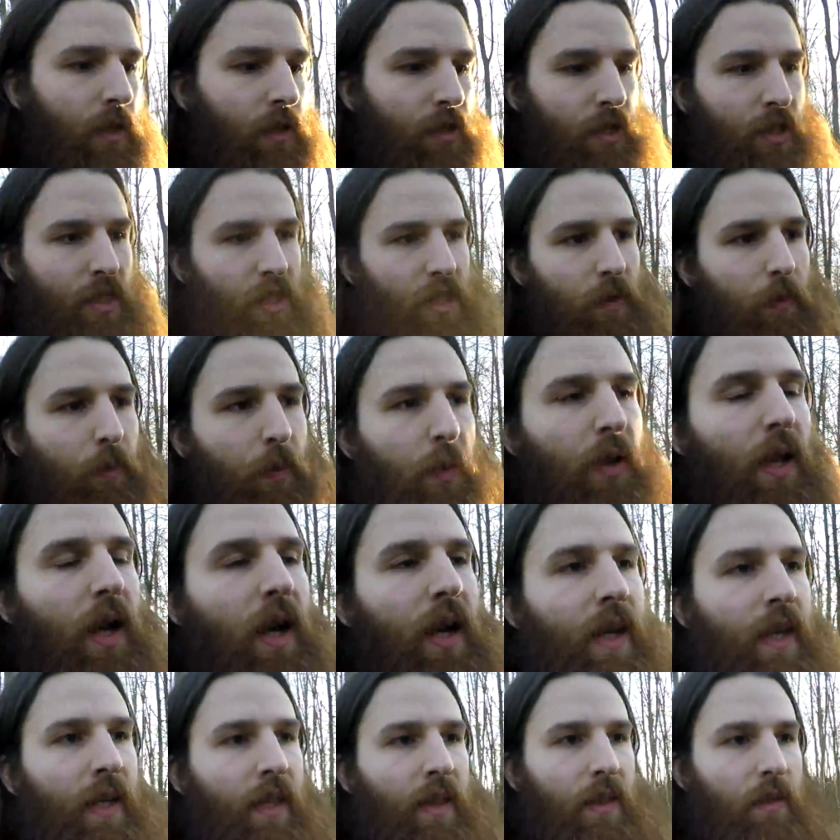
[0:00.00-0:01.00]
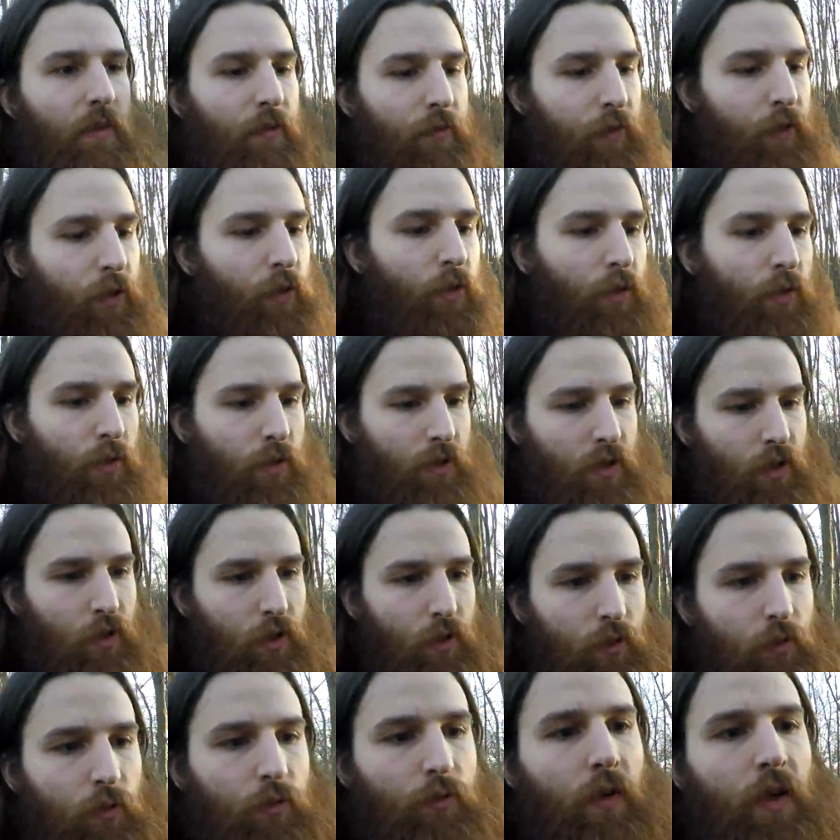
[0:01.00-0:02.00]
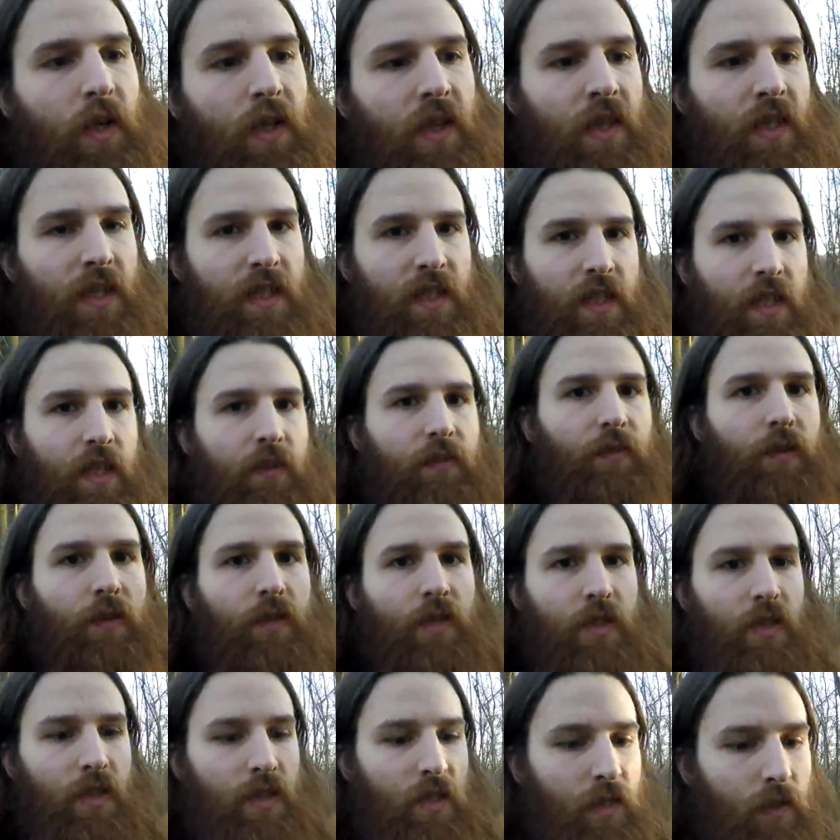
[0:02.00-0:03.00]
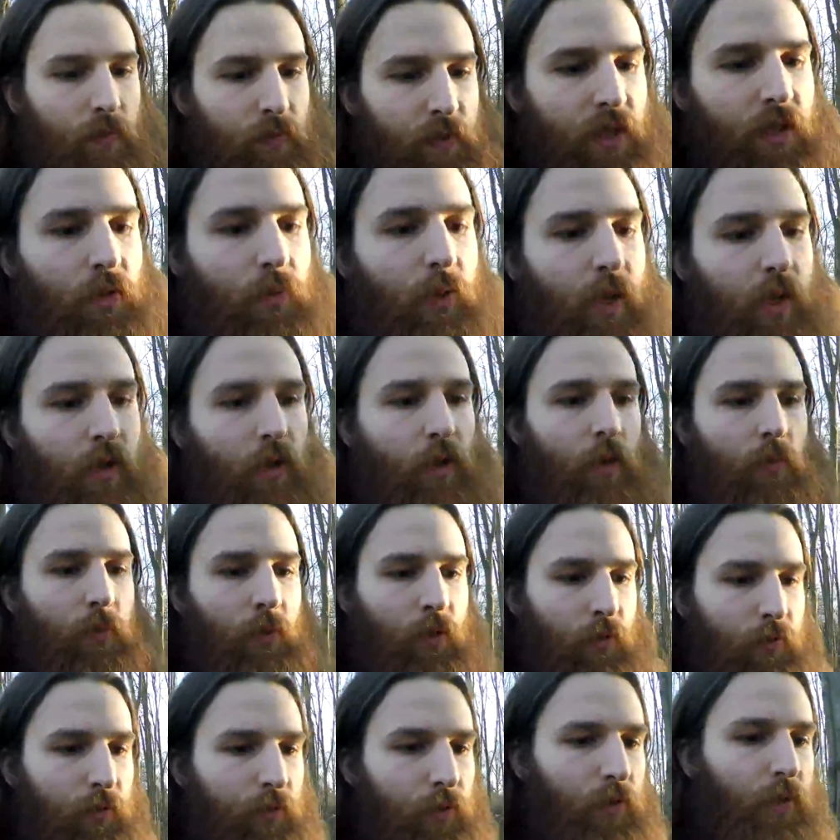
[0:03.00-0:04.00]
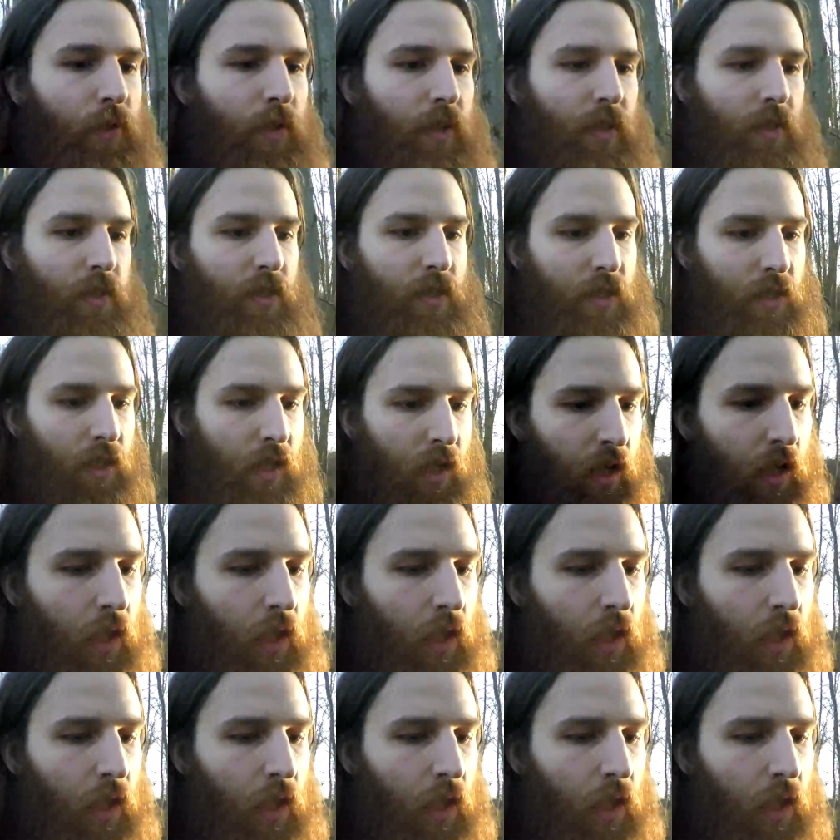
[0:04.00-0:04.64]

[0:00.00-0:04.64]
supplying the fuel to run these different systems the way normal food is,